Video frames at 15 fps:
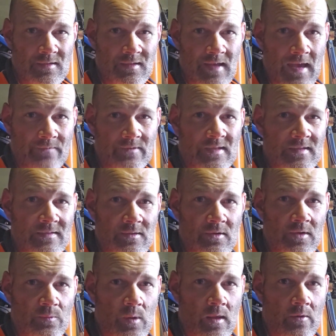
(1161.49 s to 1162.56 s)
Haven't
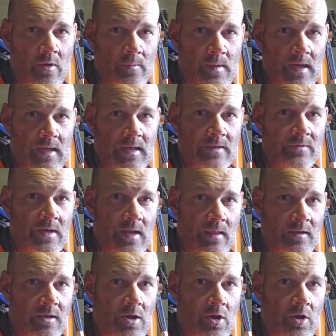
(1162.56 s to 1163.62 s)
decided whether I'm going to give it another
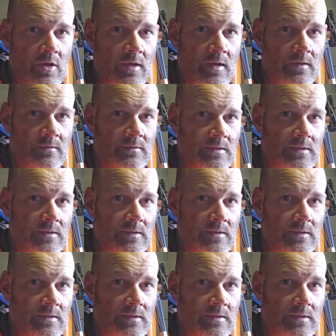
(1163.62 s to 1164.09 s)
coat yet,